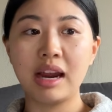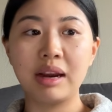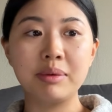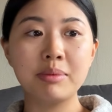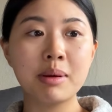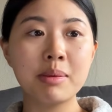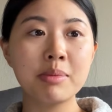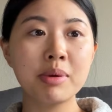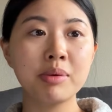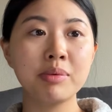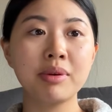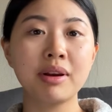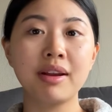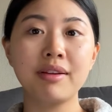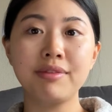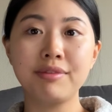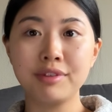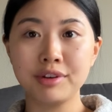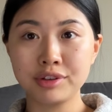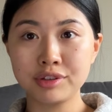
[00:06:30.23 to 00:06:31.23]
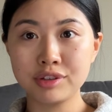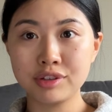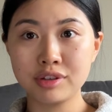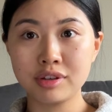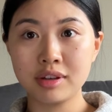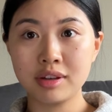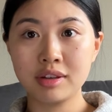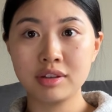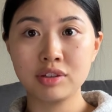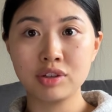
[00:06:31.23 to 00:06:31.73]
I remember when I
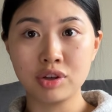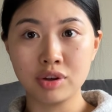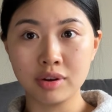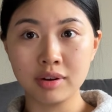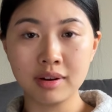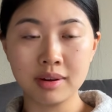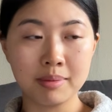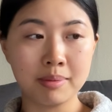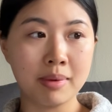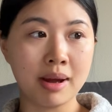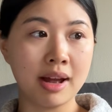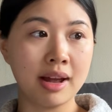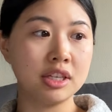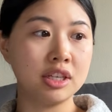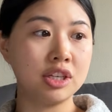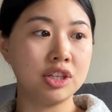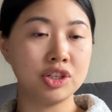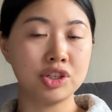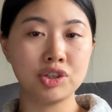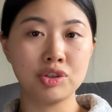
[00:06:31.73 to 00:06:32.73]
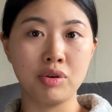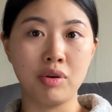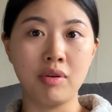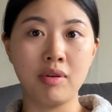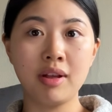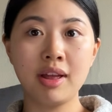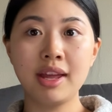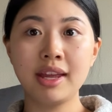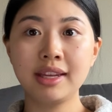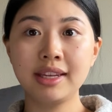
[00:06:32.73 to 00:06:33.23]
first took my
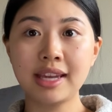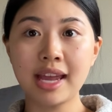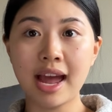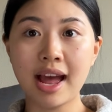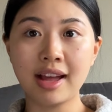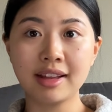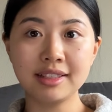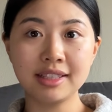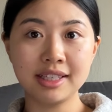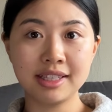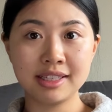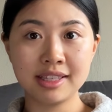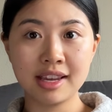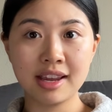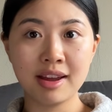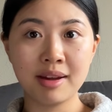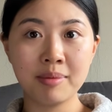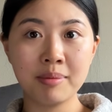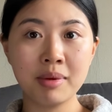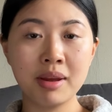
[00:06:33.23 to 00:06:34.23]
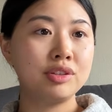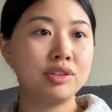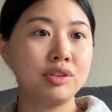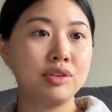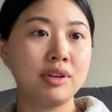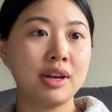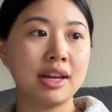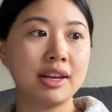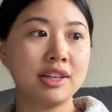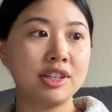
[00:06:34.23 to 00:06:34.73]
initial CAT exam
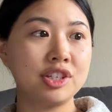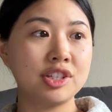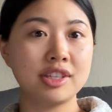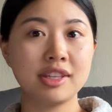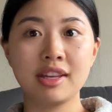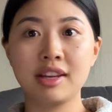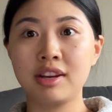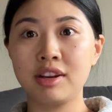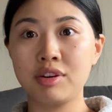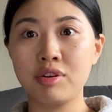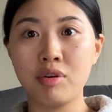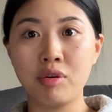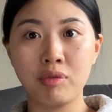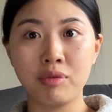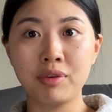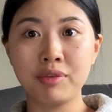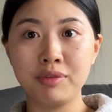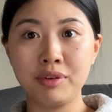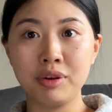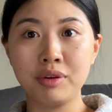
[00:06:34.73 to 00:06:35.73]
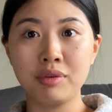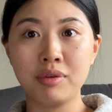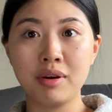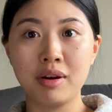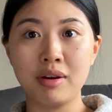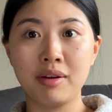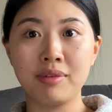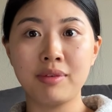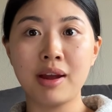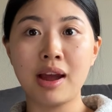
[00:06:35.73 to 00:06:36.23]
to kind of just get an overview
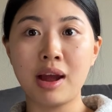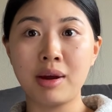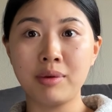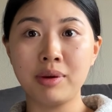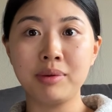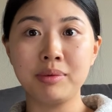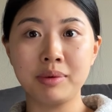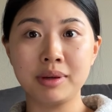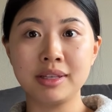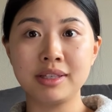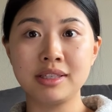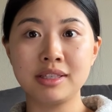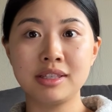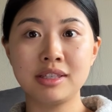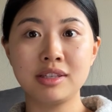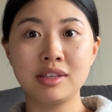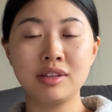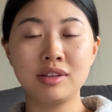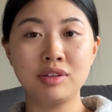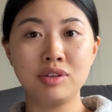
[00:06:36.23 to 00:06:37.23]
of how I was